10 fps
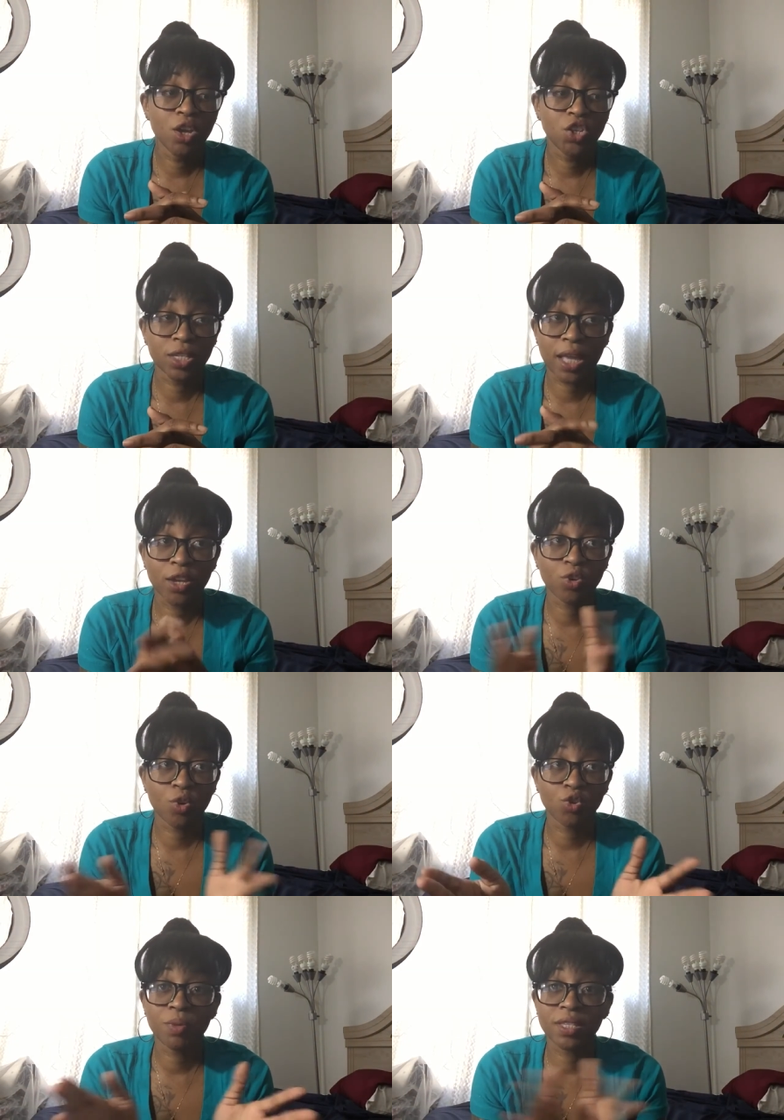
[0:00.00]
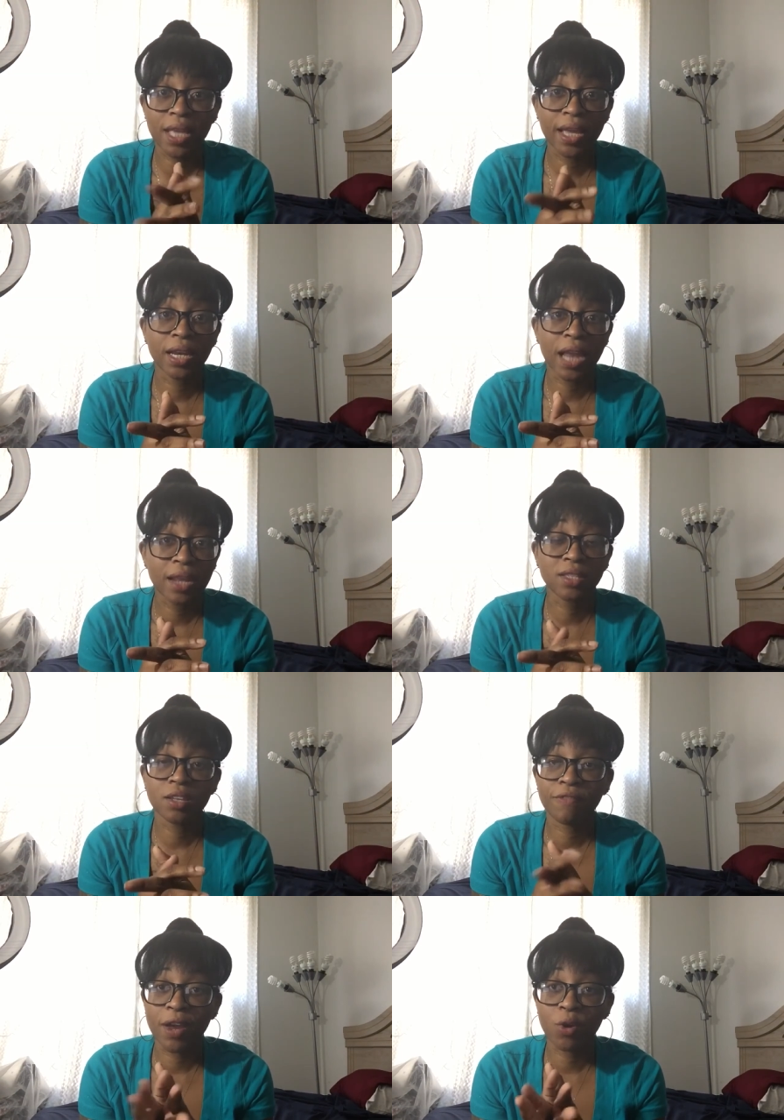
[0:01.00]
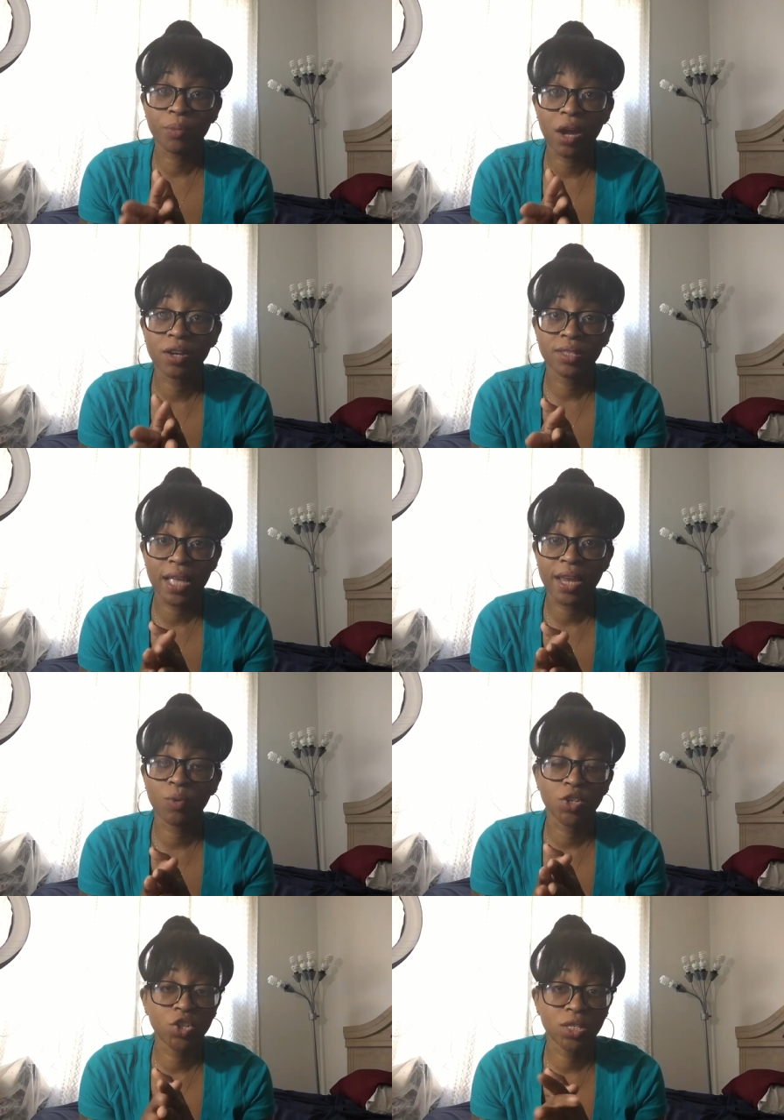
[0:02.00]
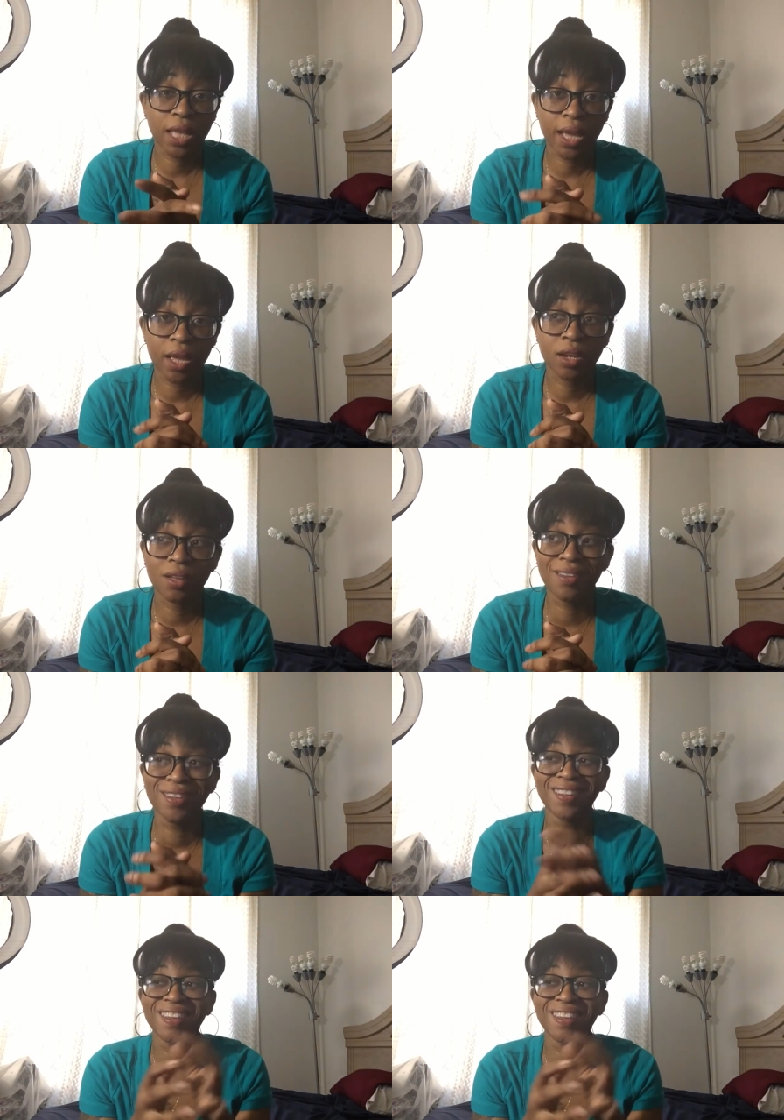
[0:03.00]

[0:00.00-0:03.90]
She's like, you know, you be saying a lot of stuff. I don't be understanding what you're saying.